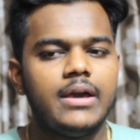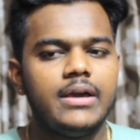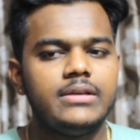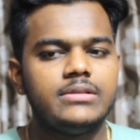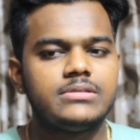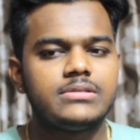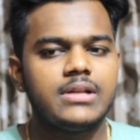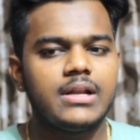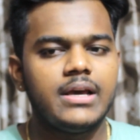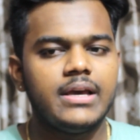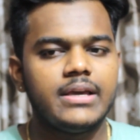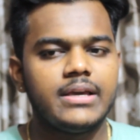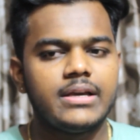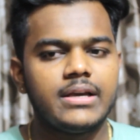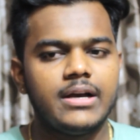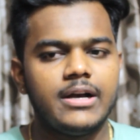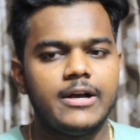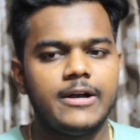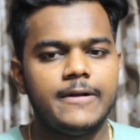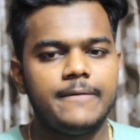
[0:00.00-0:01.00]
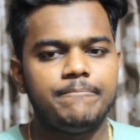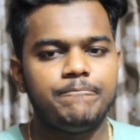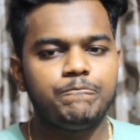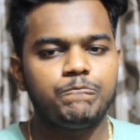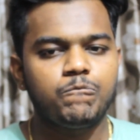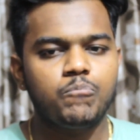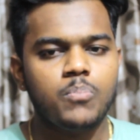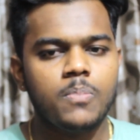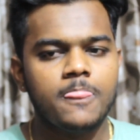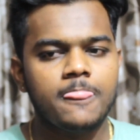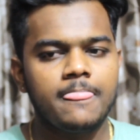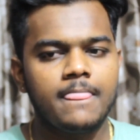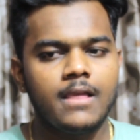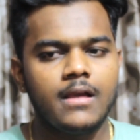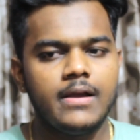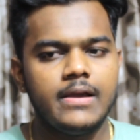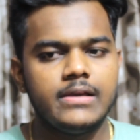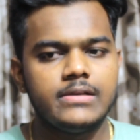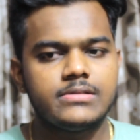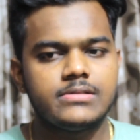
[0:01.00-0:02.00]
It's like
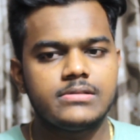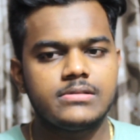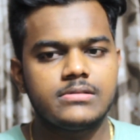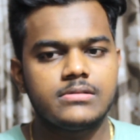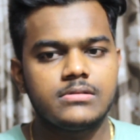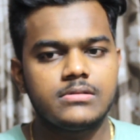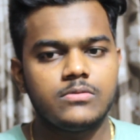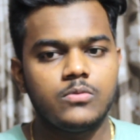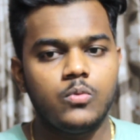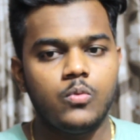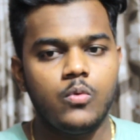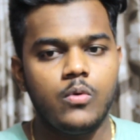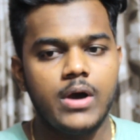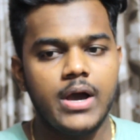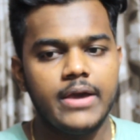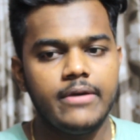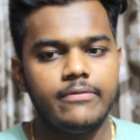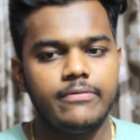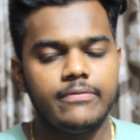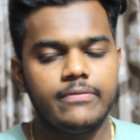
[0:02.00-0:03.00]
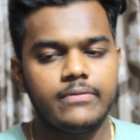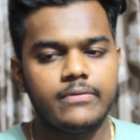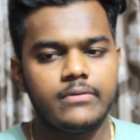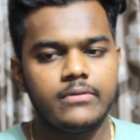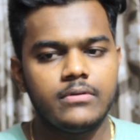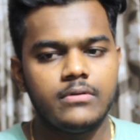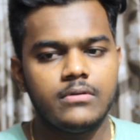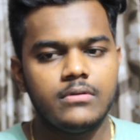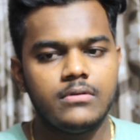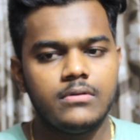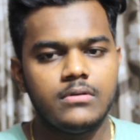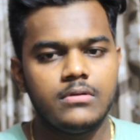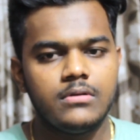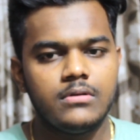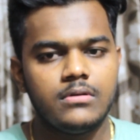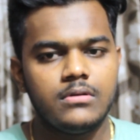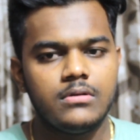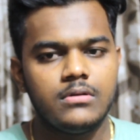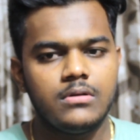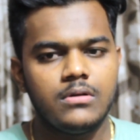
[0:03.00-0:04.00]
his wife.
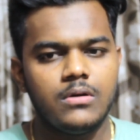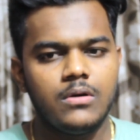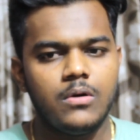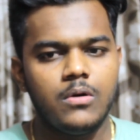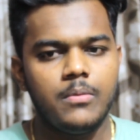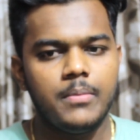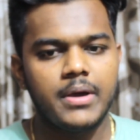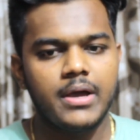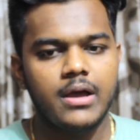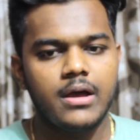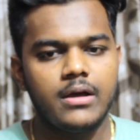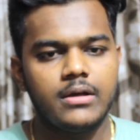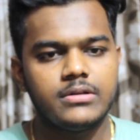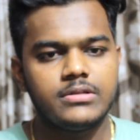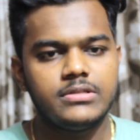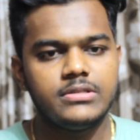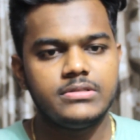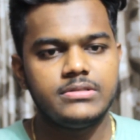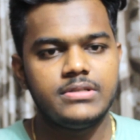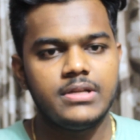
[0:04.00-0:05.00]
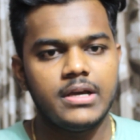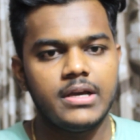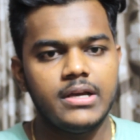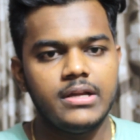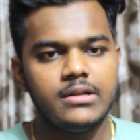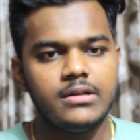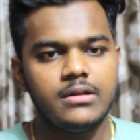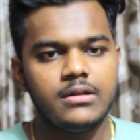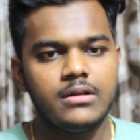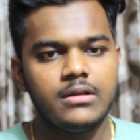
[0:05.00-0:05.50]
Oh my god, she's dead.